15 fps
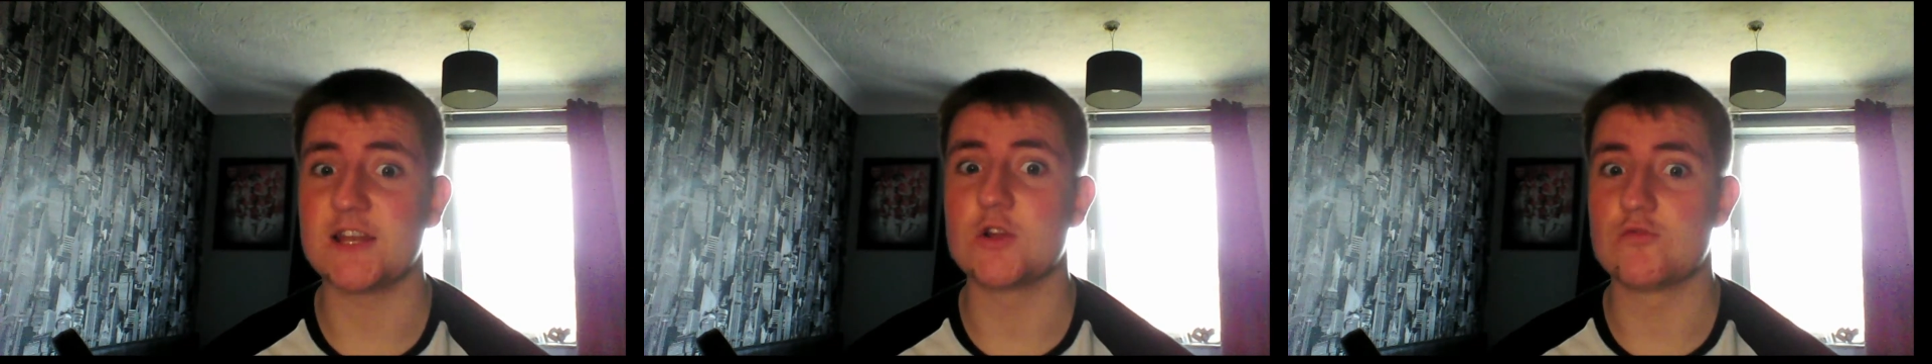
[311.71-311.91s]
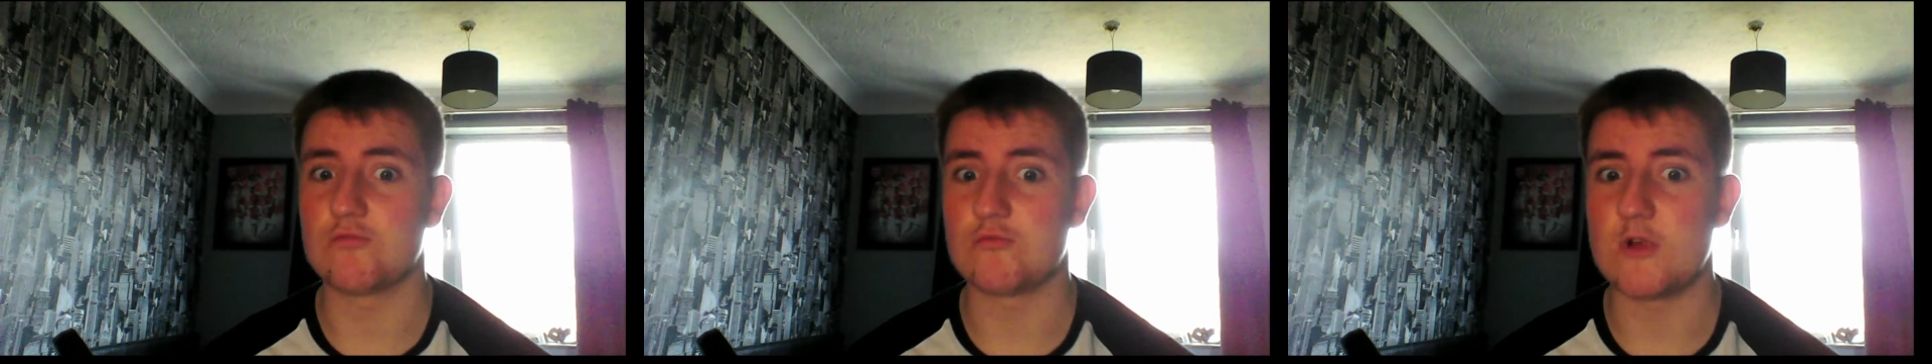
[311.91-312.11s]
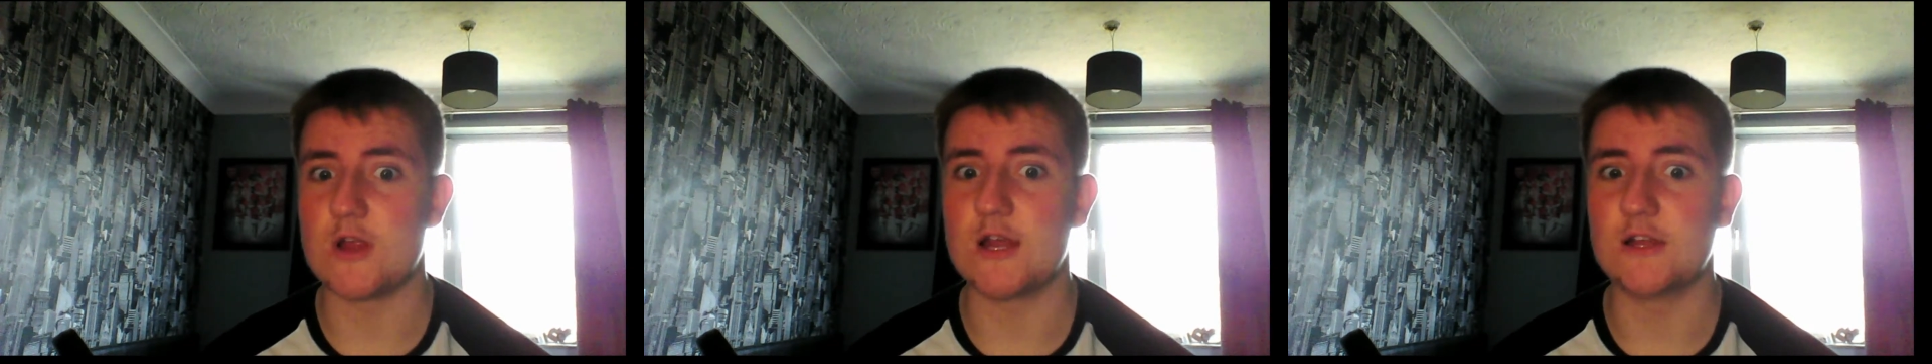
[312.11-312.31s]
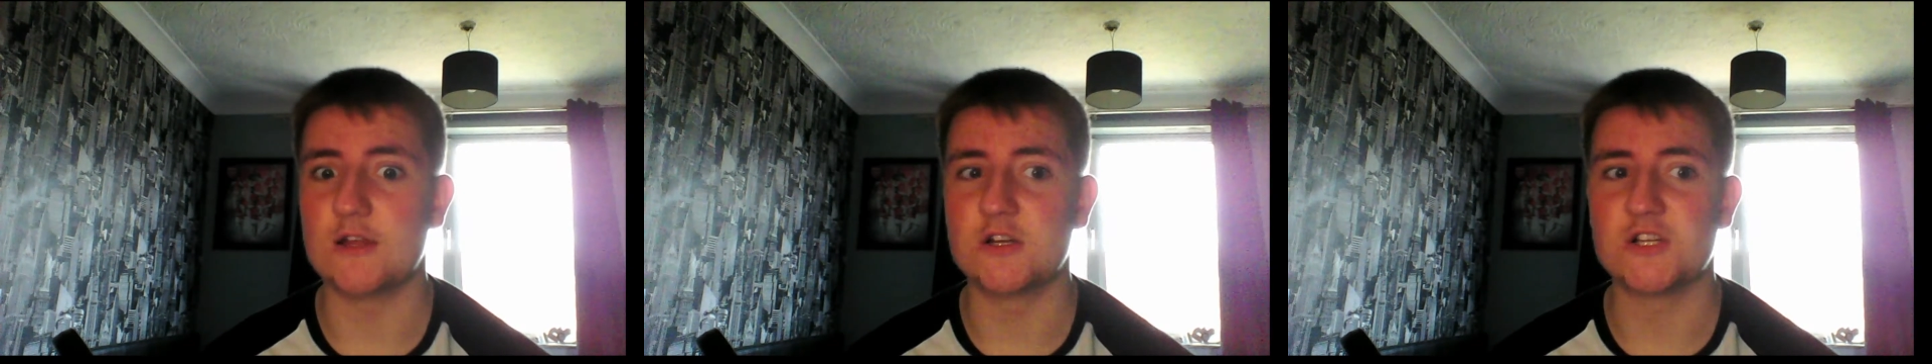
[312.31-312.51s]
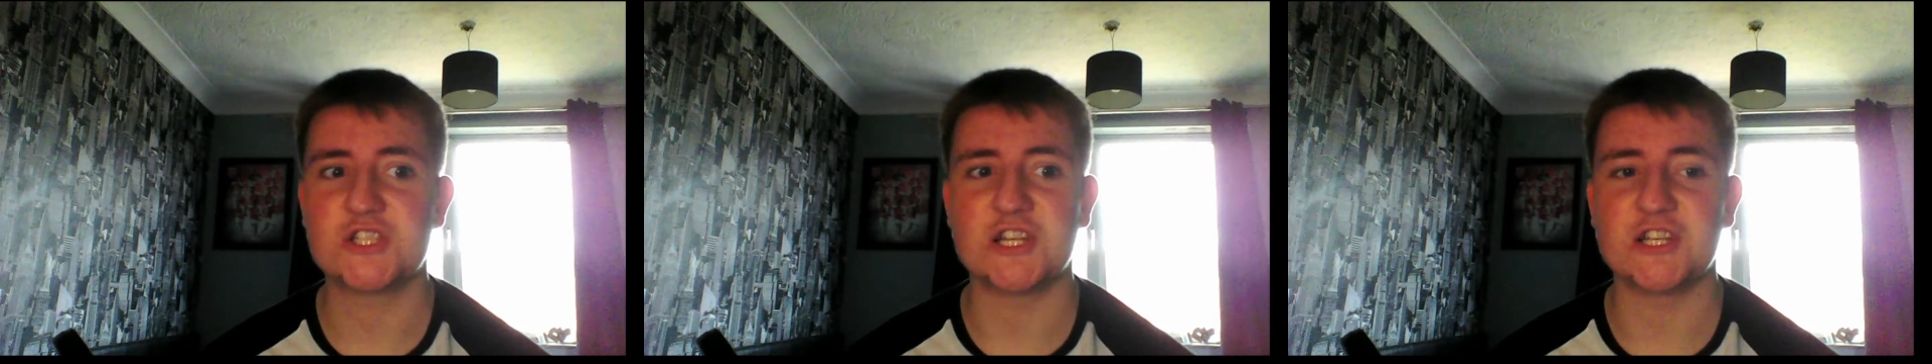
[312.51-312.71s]
a really
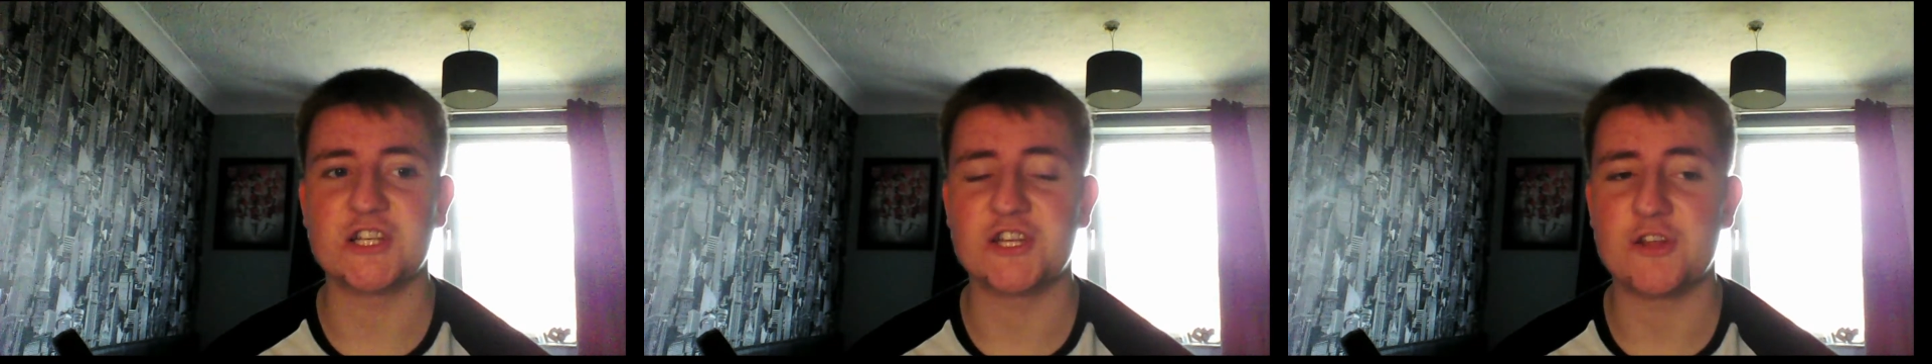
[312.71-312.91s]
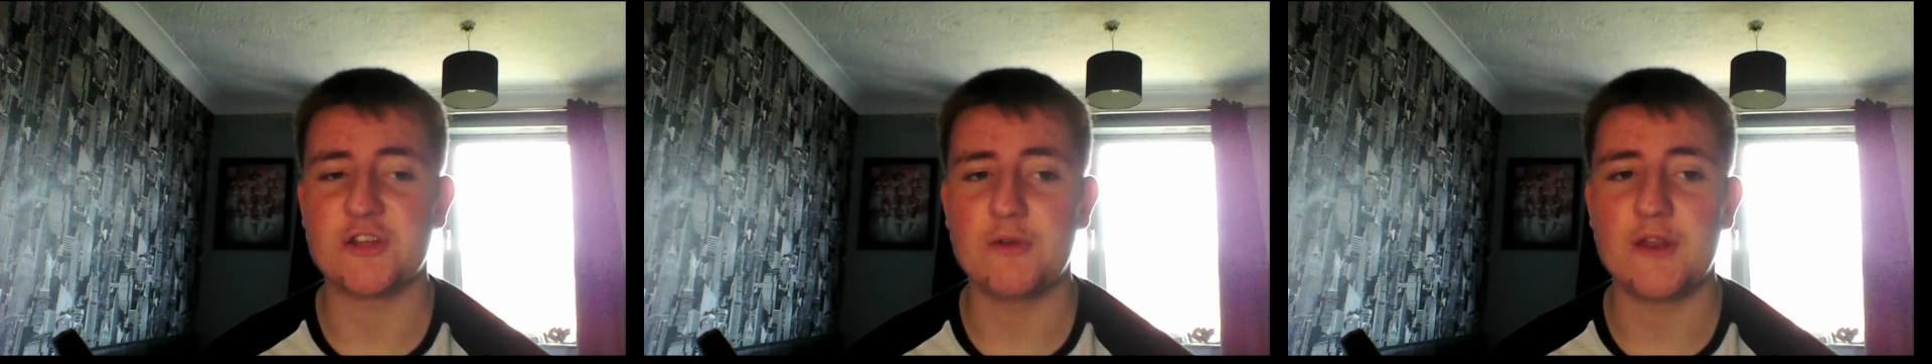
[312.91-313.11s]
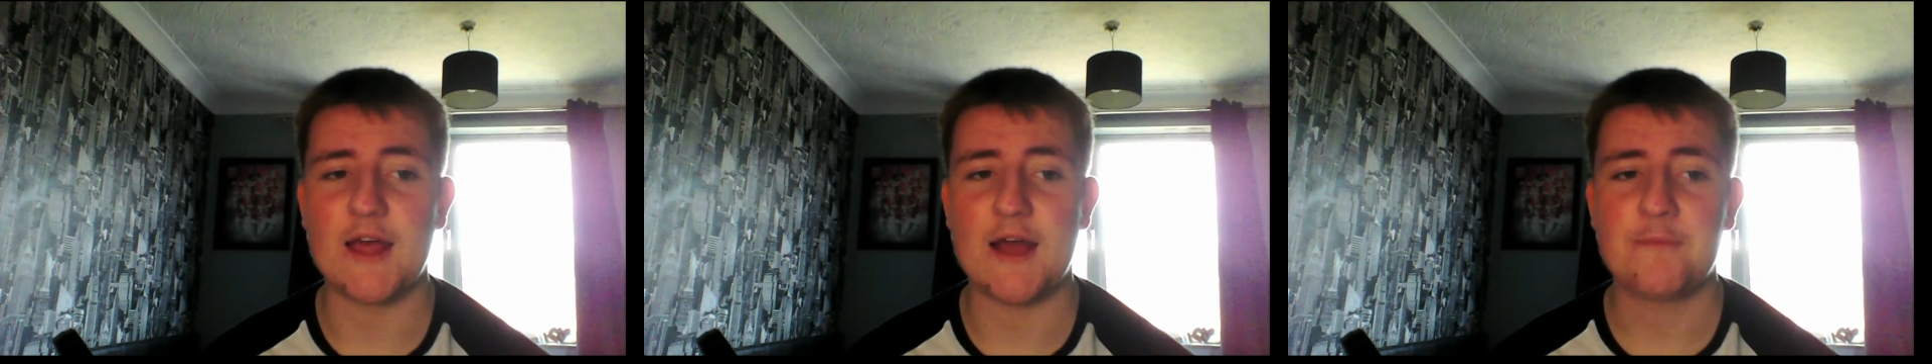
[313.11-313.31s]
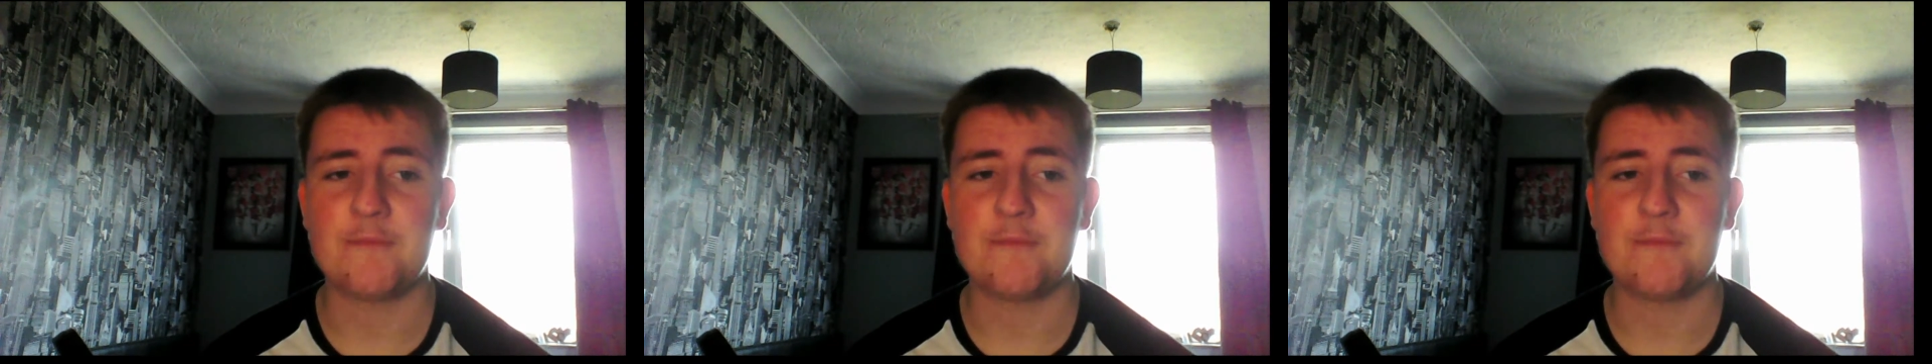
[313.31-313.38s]
good chance of doing that.